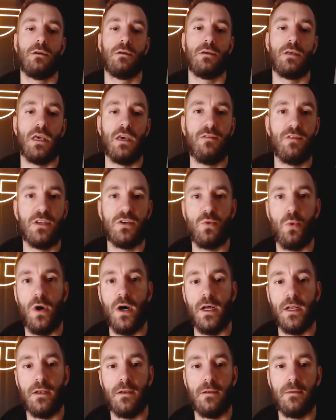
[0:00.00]
give each
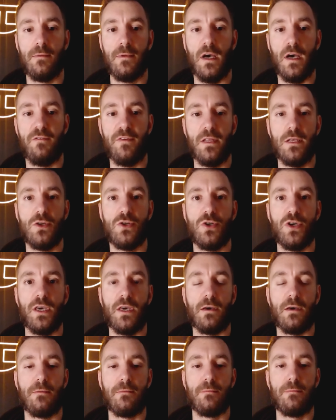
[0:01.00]
one a
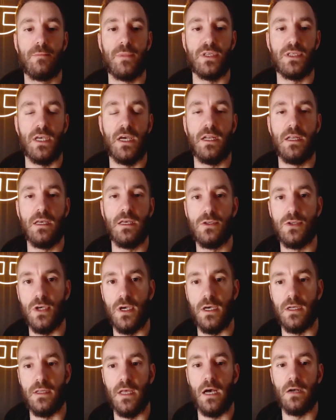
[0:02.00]
finishing percentage
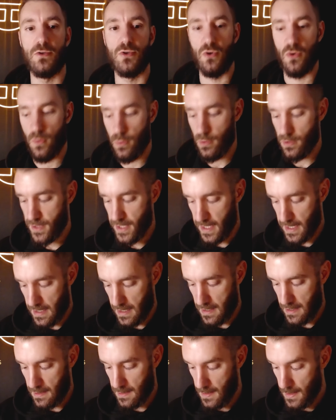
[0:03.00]
and how durable they
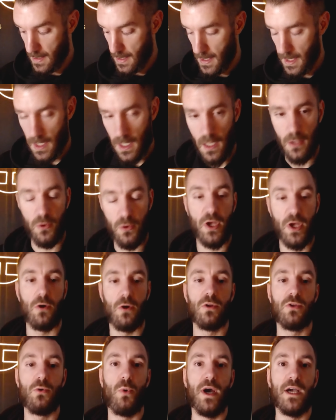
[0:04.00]
are. Look at
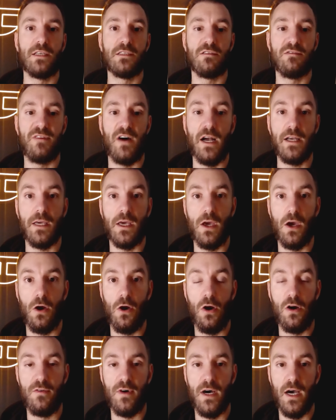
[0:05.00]
all the ways the fight can
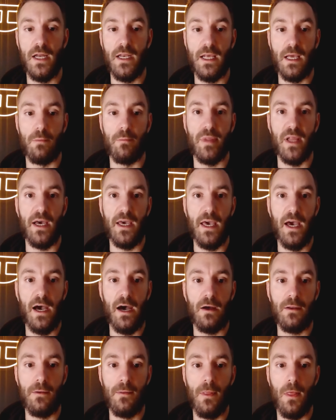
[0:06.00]
go over and it can play
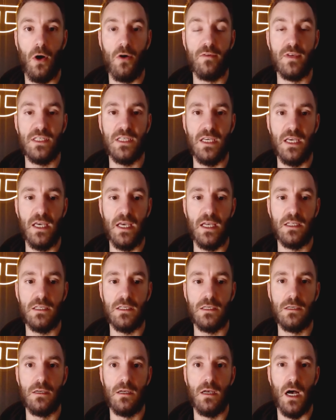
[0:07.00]
out. Obviously,
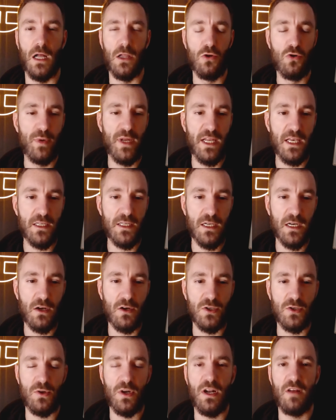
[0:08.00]
it's a little bit easier
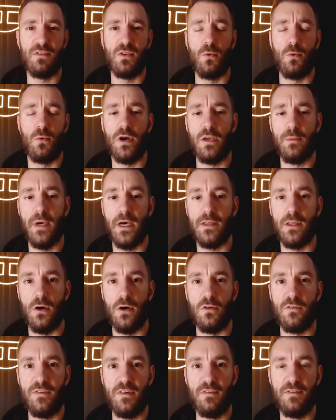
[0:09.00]
because you don't have to worry about the
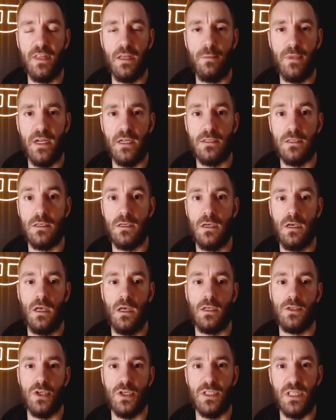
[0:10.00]
whole 15 minutes,
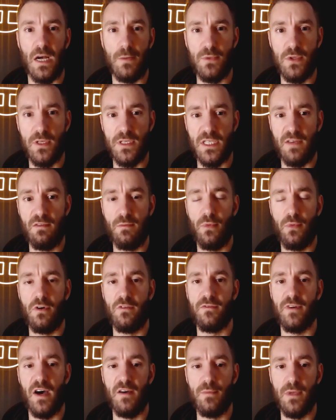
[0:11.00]
just up to the
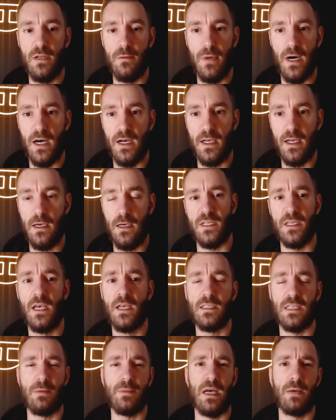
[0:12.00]
7.5 minute mark.
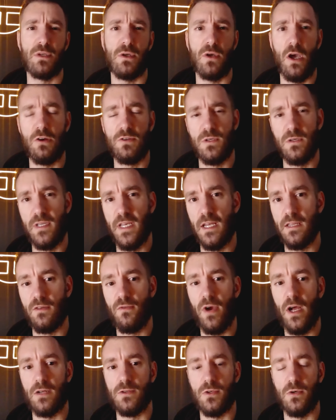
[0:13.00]
Sometimes I'll go till the end of
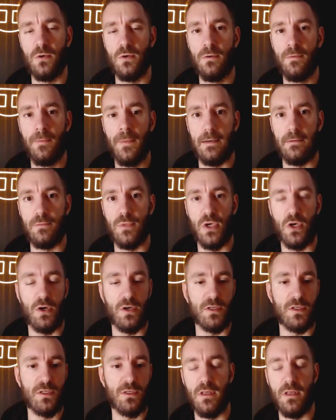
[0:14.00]
round 2
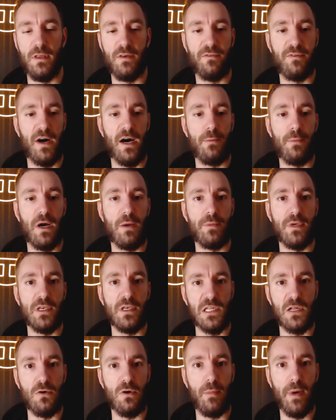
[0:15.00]
because the fight might be a
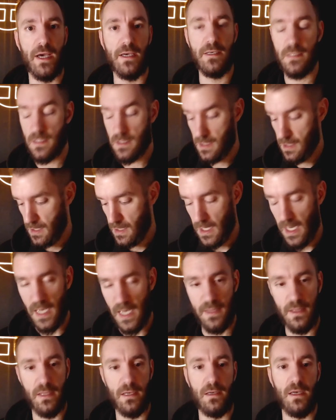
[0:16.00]
slower pace.
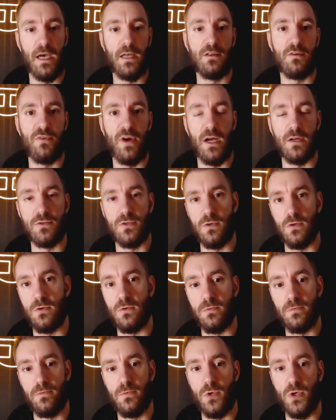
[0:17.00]
And the end of round 2,
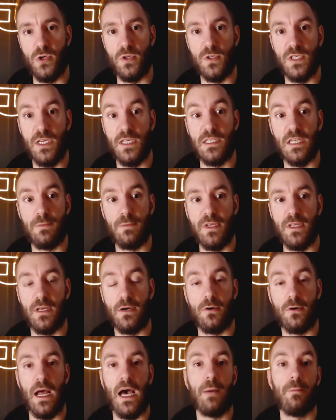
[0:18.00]
you can see something that
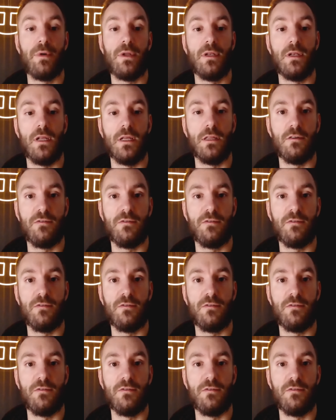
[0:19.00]
could happen in the